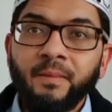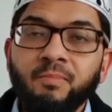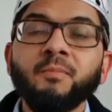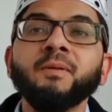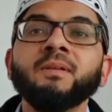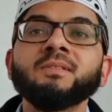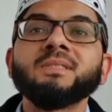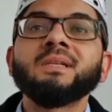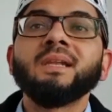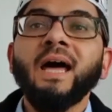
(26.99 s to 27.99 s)

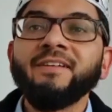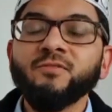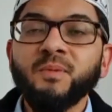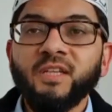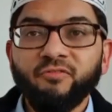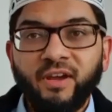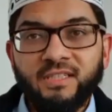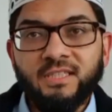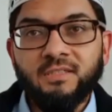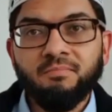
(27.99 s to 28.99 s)
people's lives being
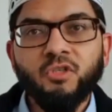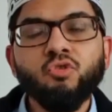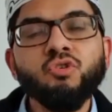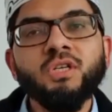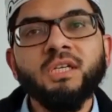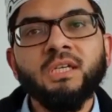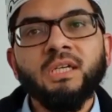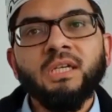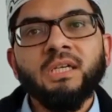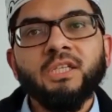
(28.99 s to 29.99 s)
affected, but usually
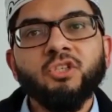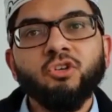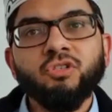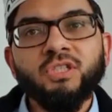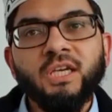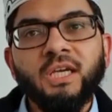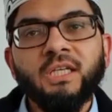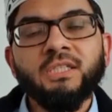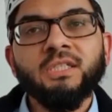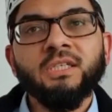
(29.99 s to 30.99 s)
it's
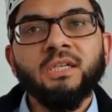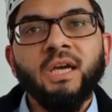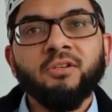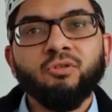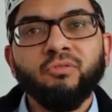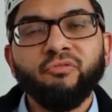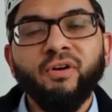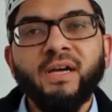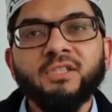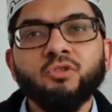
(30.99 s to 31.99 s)
contained and
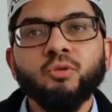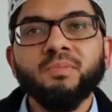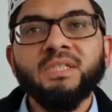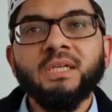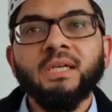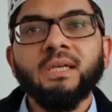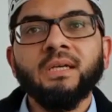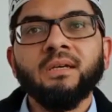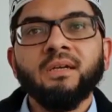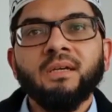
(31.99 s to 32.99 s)
confined to a particular